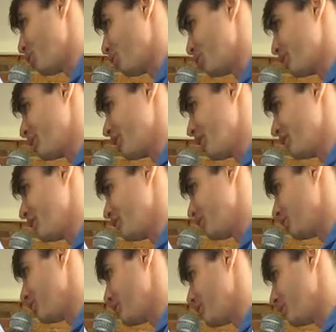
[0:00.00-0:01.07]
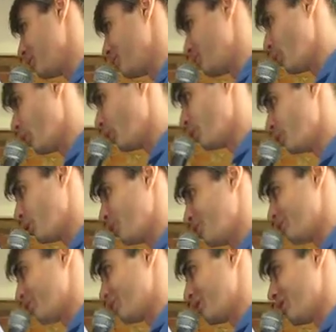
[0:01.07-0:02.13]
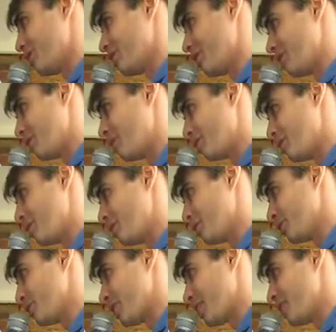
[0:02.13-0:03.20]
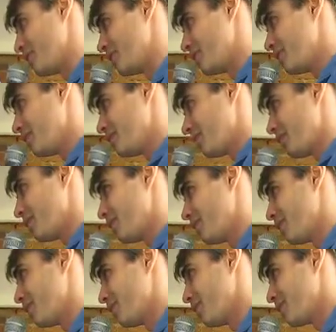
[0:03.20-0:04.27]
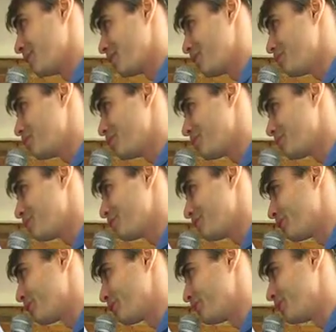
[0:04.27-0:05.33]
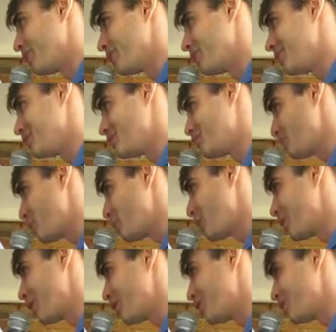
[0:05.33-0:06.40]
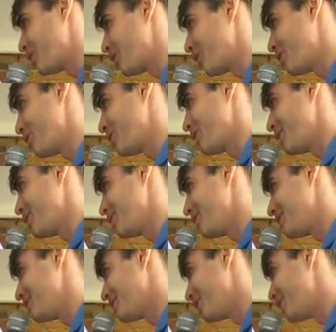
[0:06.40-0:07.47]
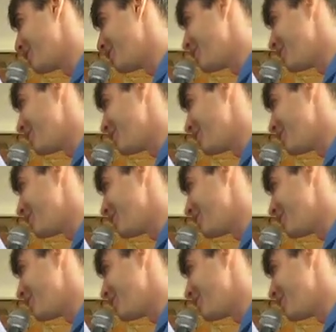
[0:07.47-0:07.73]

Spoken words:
over again and just giving them more and more information every time so that I missed the 420, but we were outside already. So,